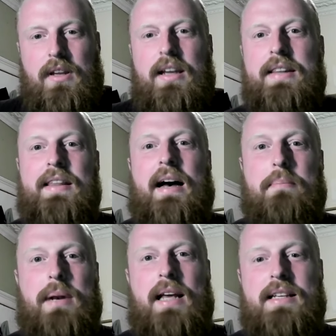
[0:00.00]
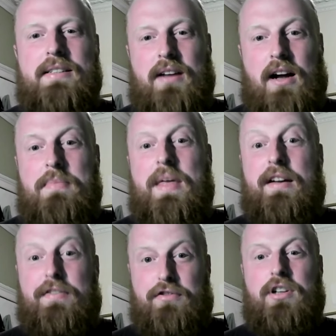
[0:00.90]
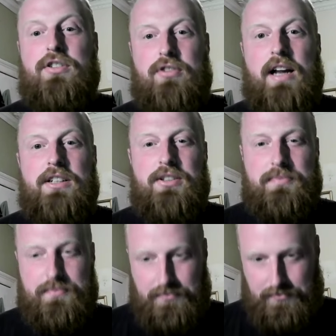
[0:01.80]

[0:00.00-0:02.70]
in that place. I'm there for a stretch